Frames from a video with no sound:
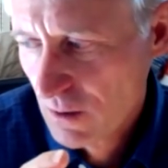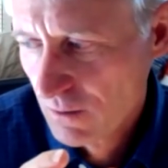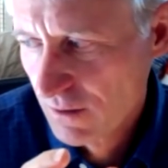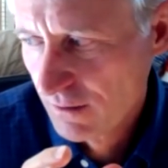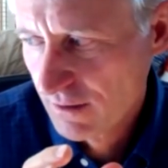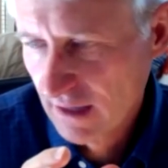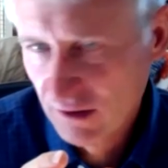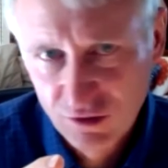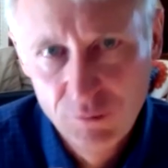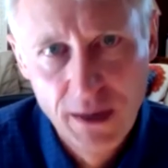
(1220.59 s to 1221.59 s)
they
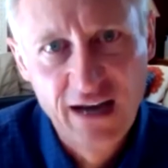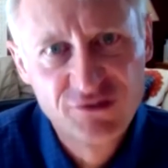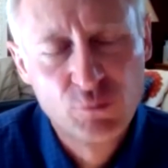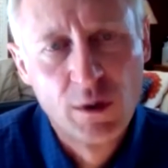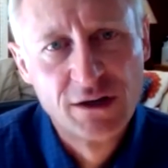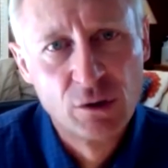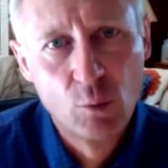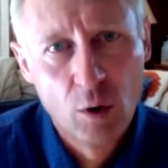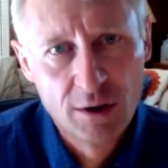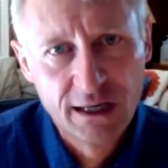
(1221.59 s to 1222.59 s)
do best when you're
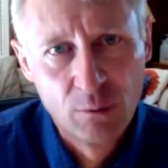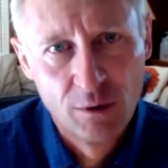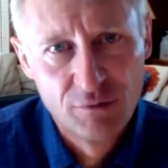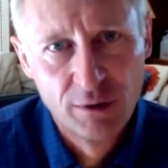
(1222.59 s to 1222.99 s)
working with